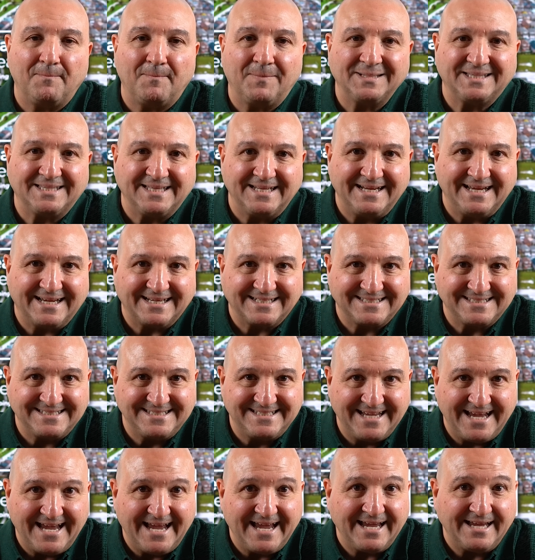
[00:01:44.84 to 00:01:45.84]
But the next
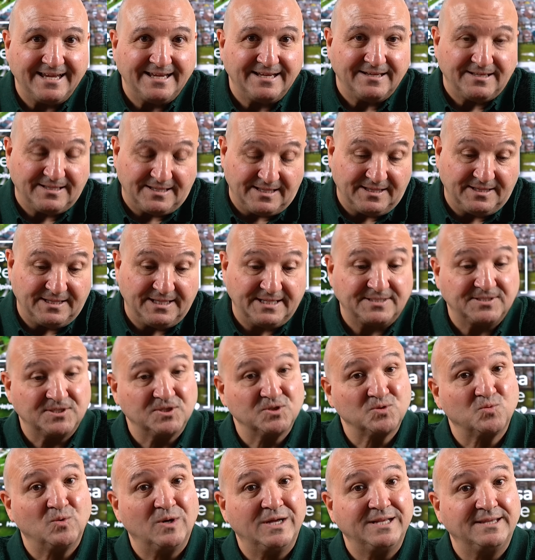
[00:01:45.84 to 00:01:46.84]
day, and
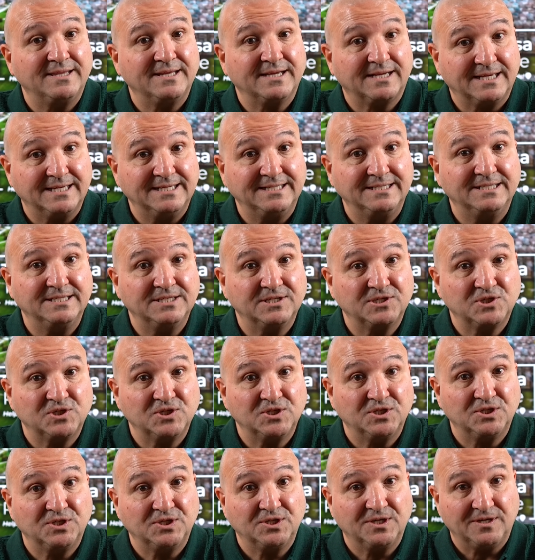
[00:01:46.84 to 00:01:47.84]
this is when the
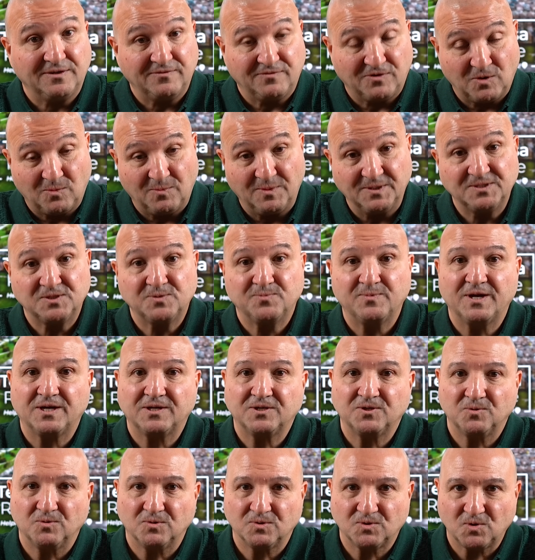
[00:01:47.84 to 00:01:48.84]
condition of home
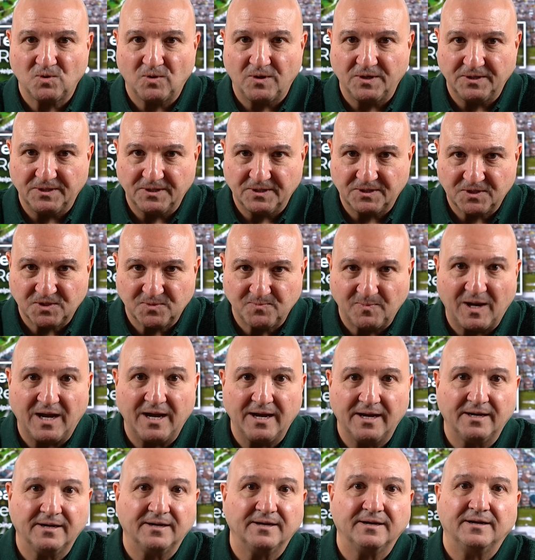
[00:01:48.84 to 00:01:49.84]
inspection was going to
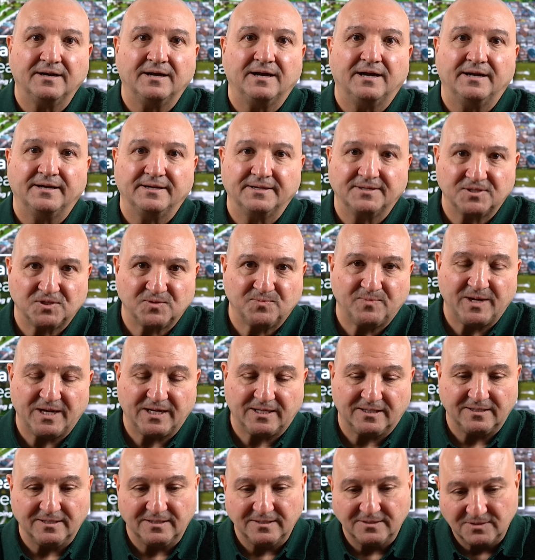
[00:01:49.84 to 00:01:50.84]
expire, I
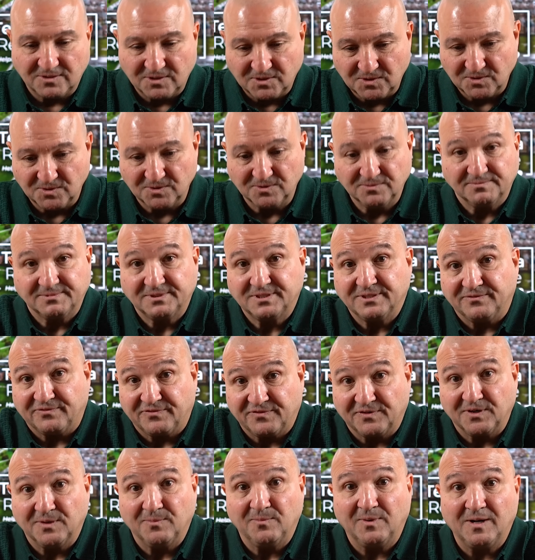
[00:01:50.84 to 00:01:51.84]
expected to, to
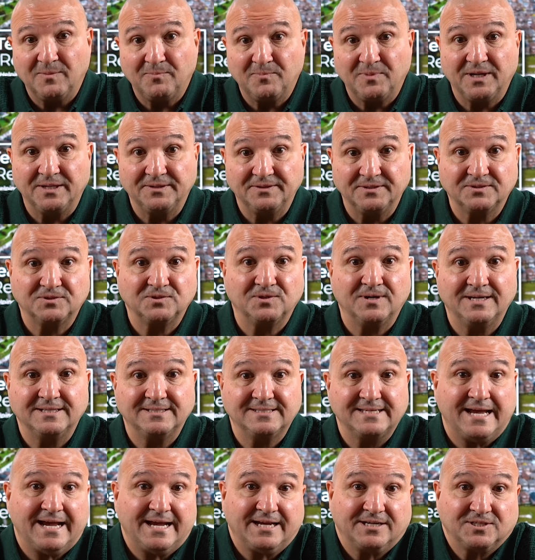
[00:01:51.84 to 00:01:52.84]
firm up on the
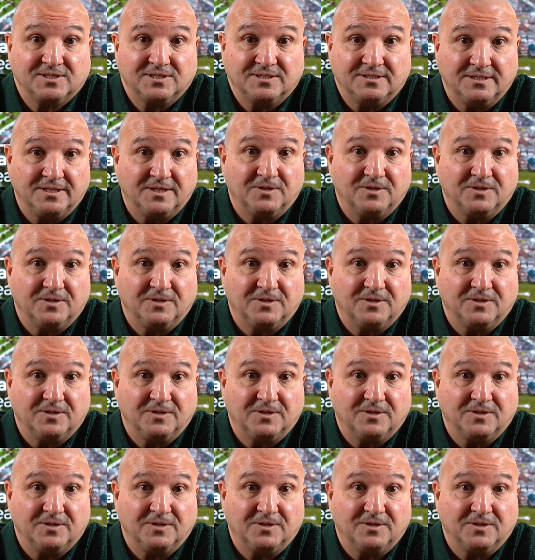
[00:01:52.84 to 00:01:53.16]
transaction.